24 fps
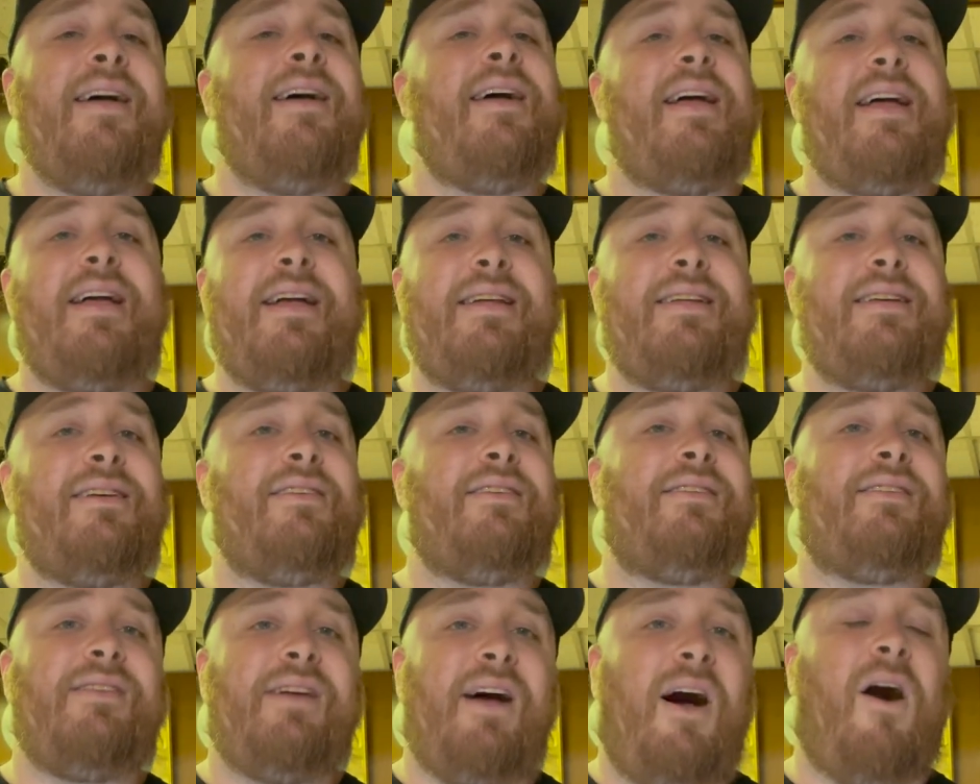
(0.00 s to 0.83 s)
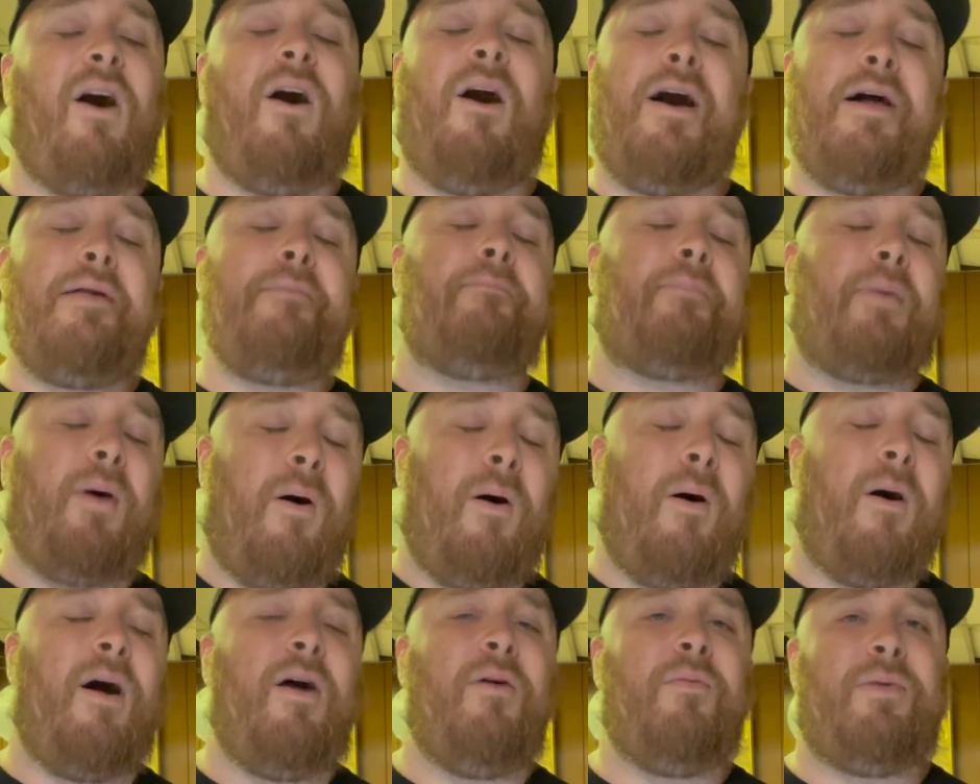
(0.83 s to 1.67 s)
is on
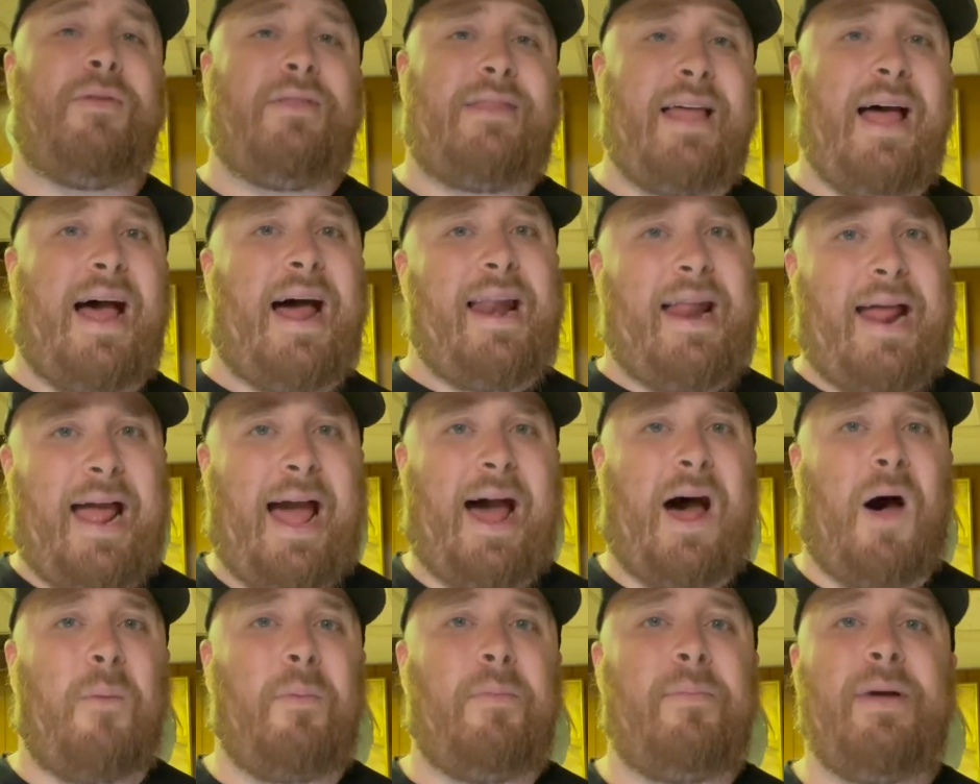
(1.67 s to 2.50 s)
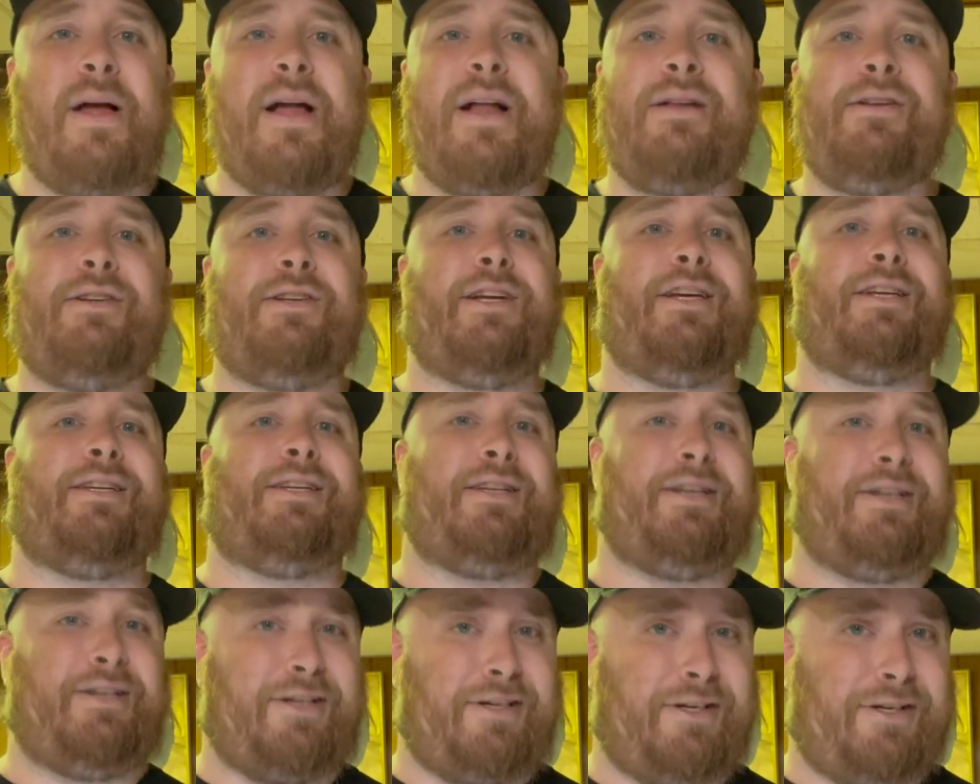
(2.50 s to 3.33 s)
par with that album and just
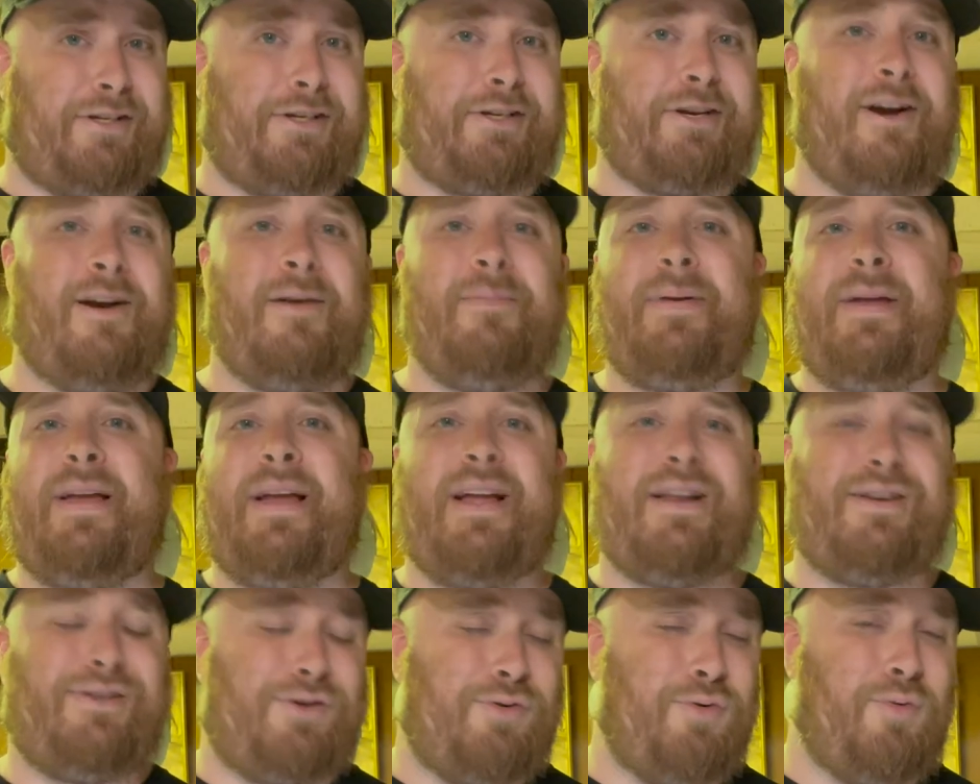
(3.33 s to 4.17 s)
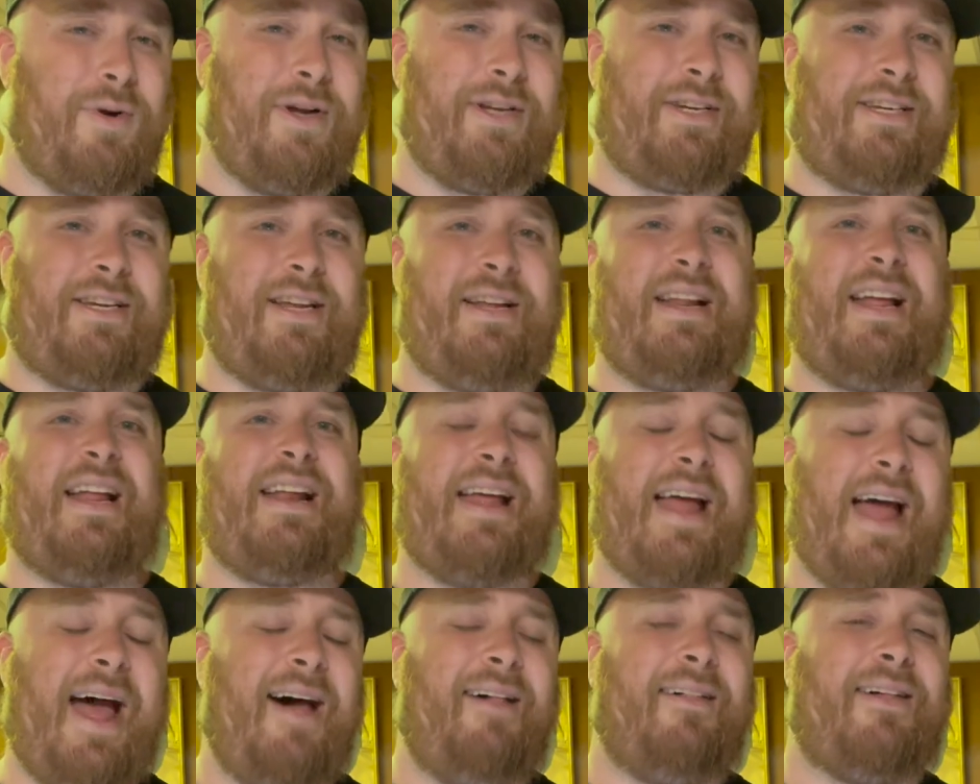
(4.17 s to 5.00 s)
as disturbing and twisted and
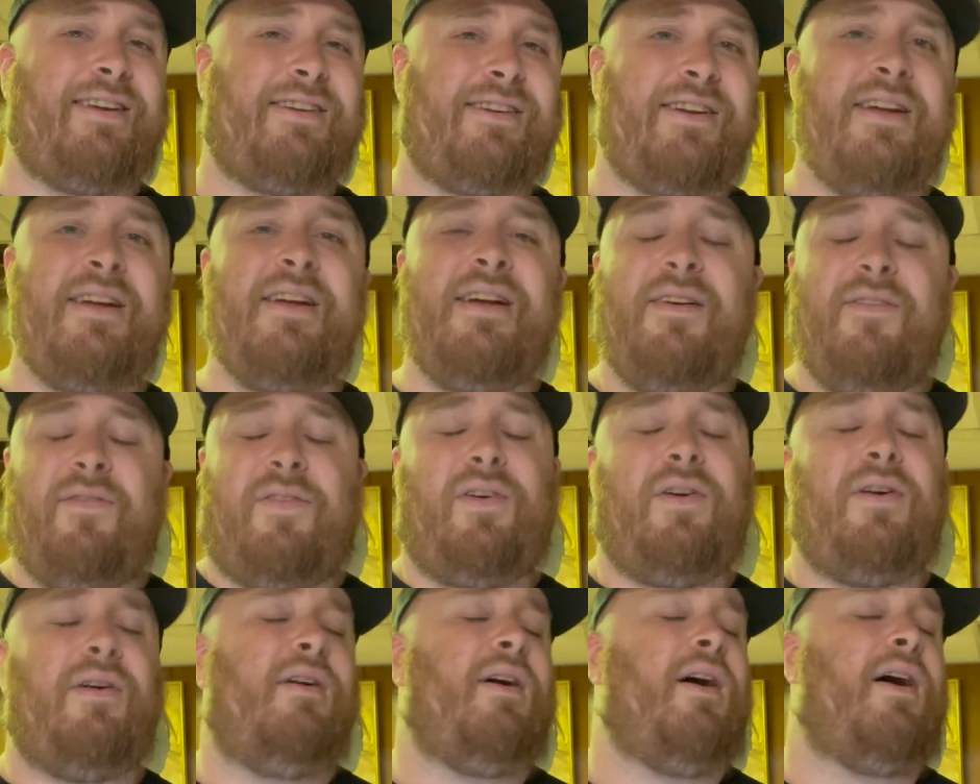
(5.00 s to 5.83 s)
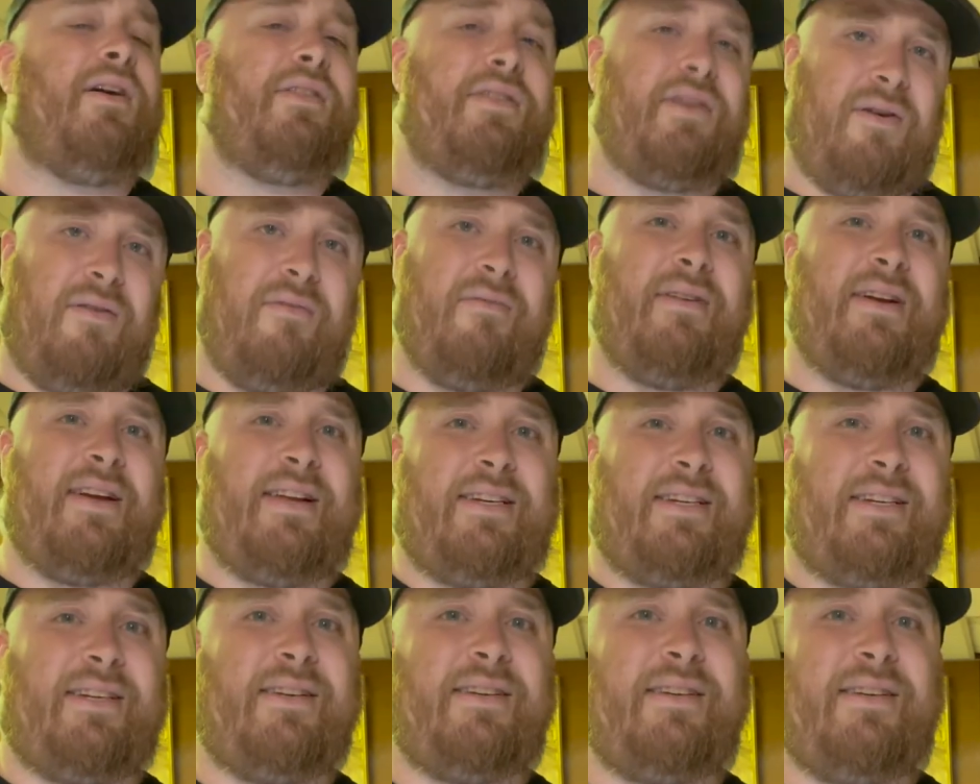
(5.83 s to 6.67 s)
hellish for other
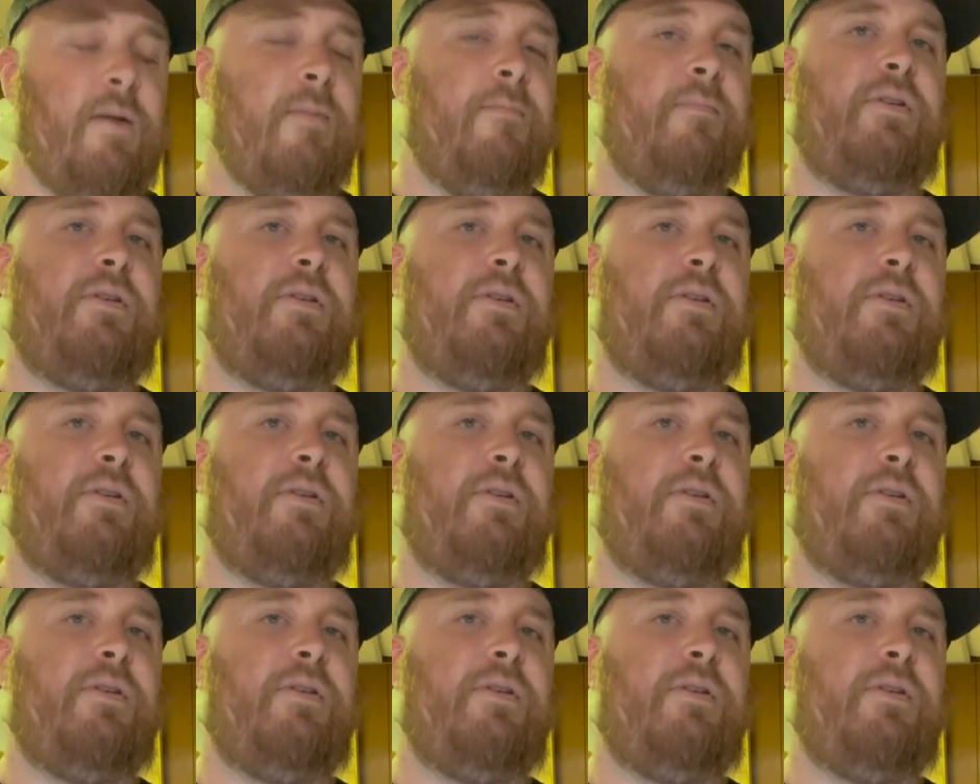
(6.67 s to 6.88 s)
reasons.